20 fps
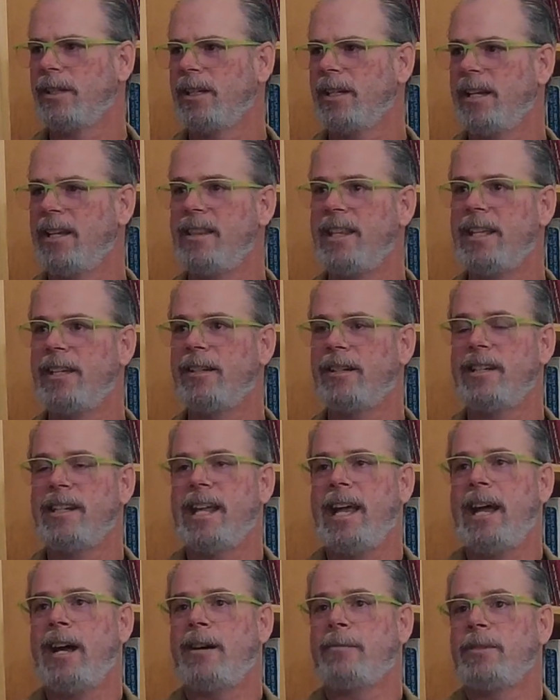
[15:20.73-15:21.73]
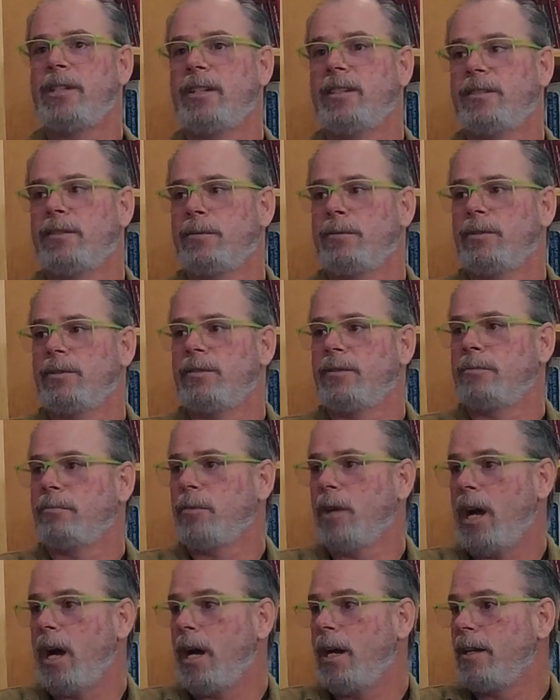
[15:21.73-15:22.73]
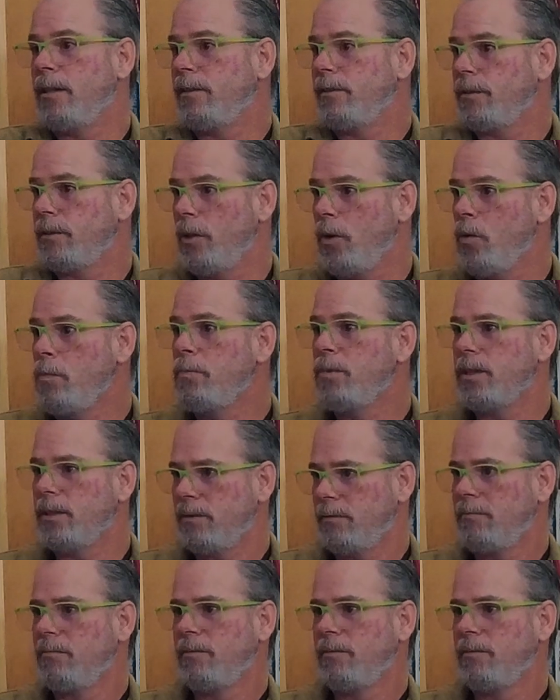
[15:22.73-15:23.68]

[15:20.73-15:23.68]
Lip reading: And they could now, because it was honest and open,